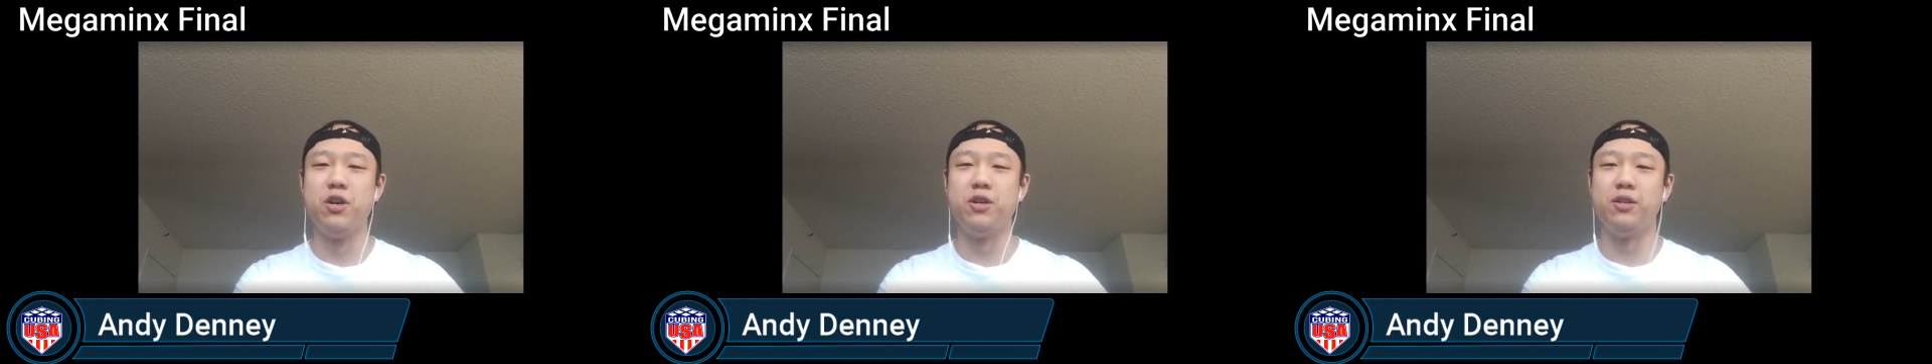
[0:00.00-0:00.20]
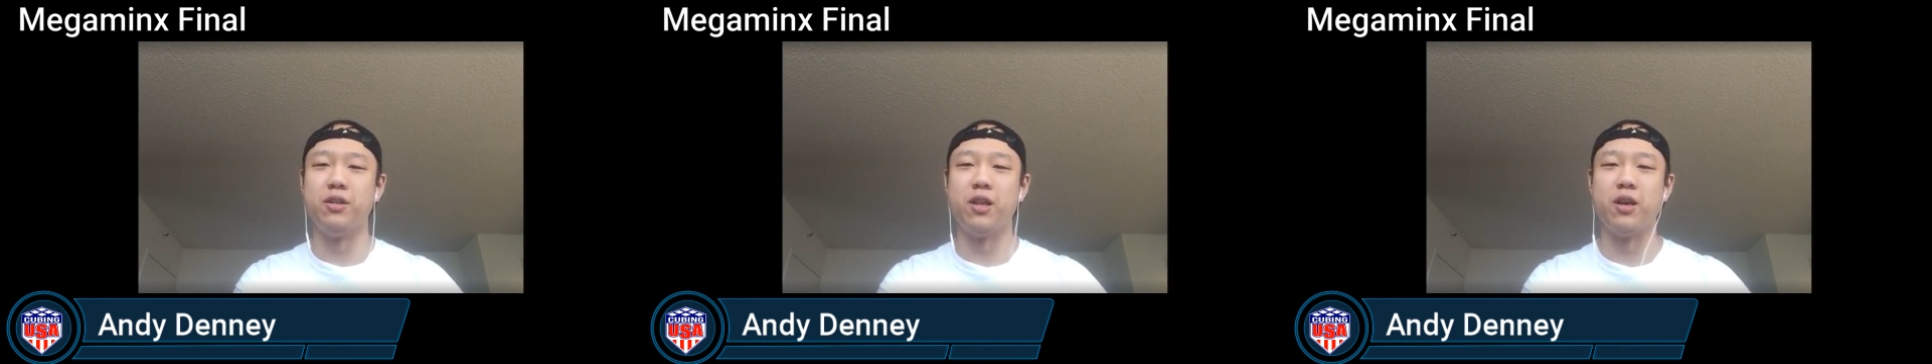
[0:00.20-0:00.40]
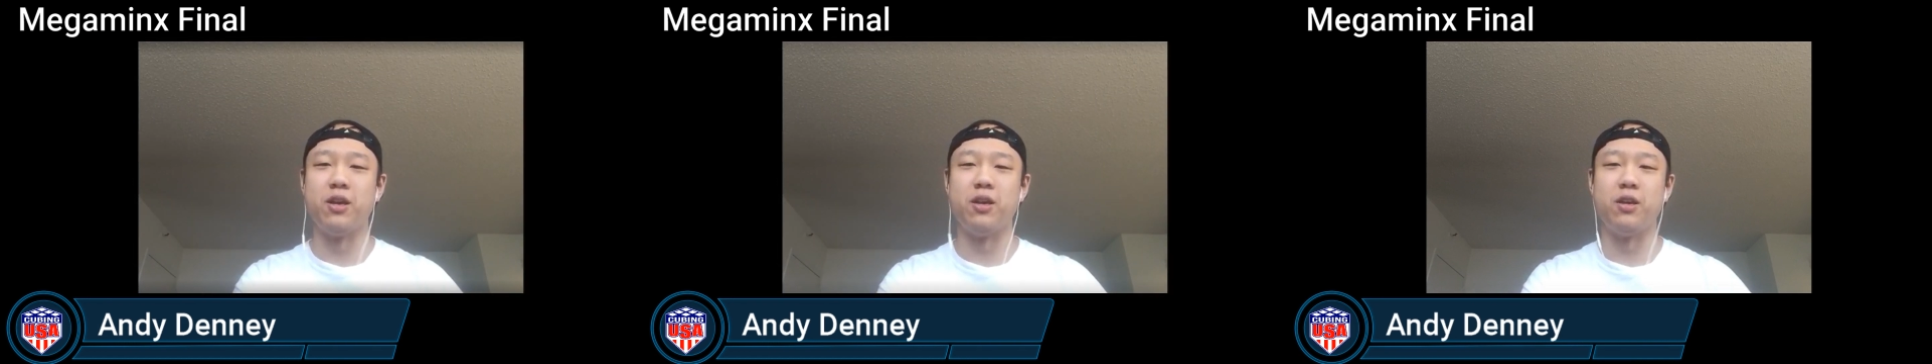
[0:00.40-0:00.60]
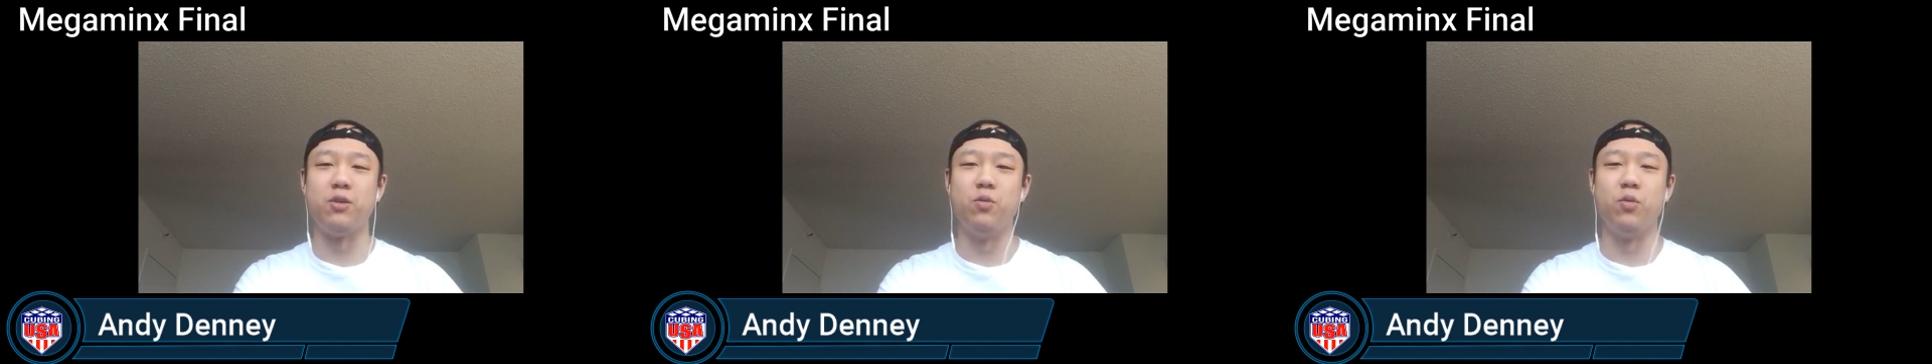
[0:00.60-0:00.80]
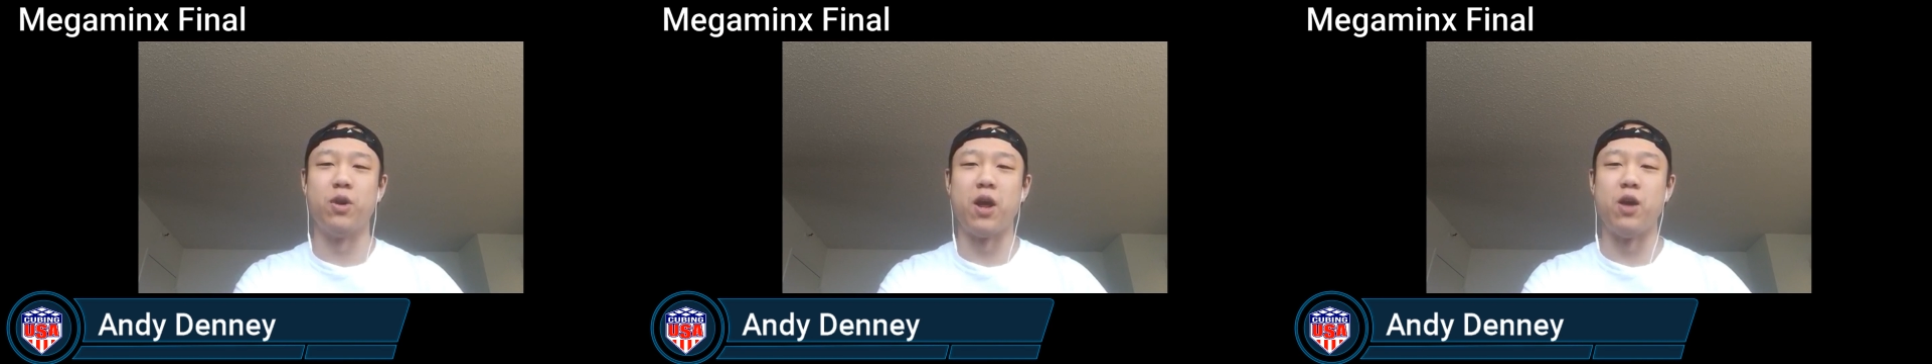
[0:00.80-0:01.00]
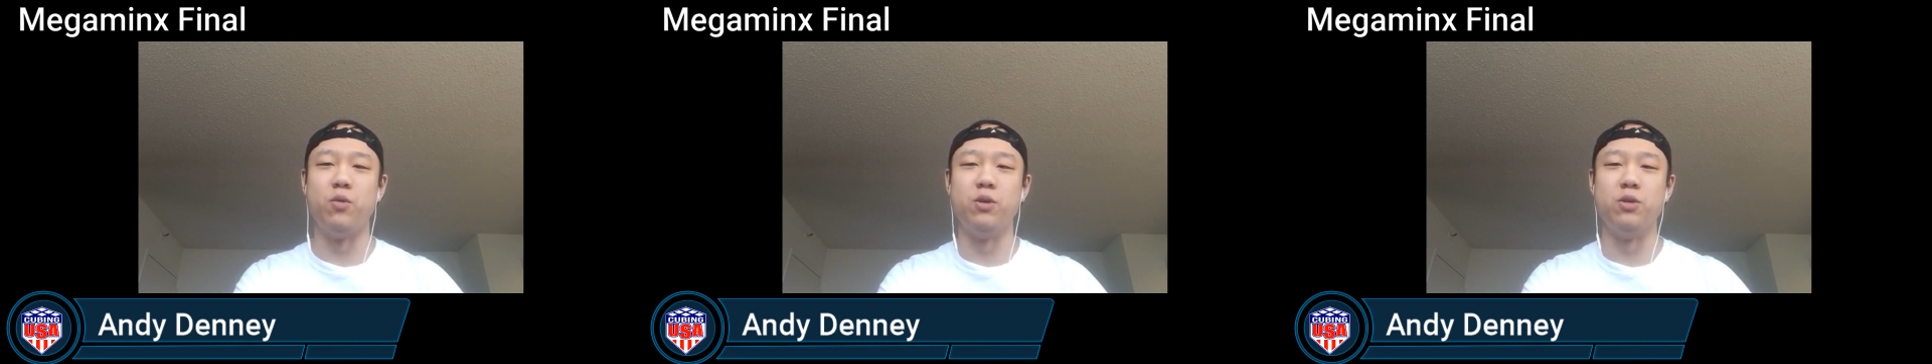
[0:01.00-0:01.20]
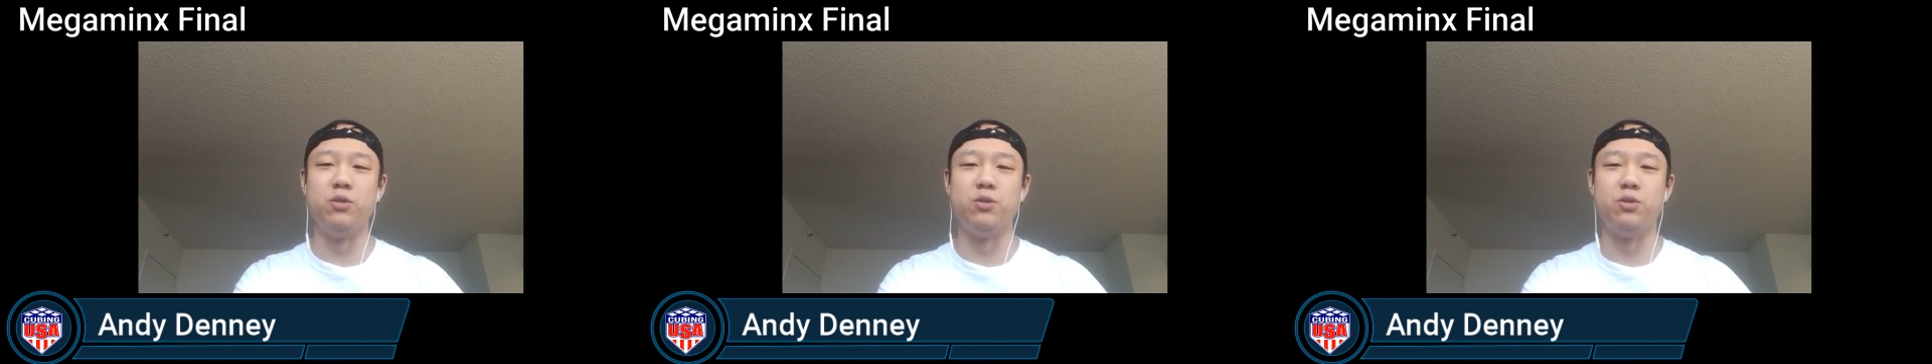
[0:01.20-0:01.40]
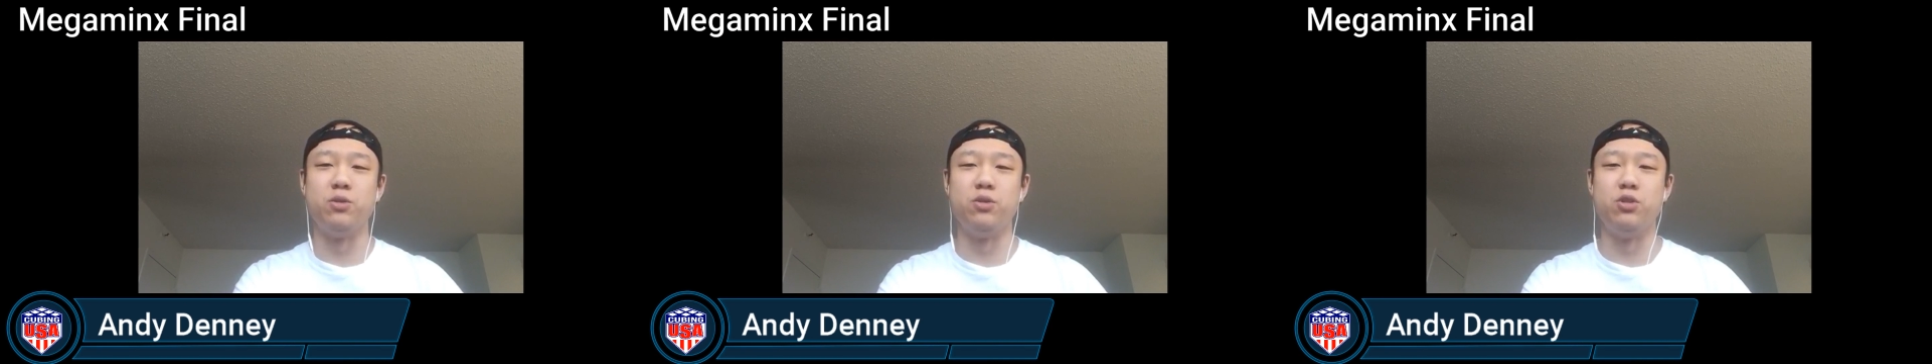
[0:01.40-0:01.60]
Like when I
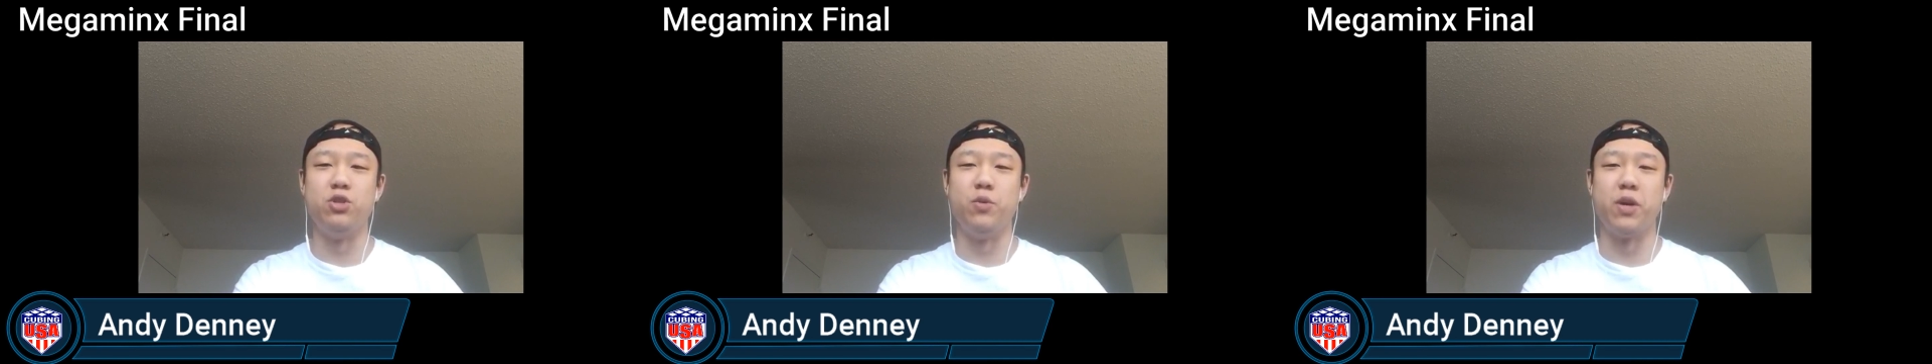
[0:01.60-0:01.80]
was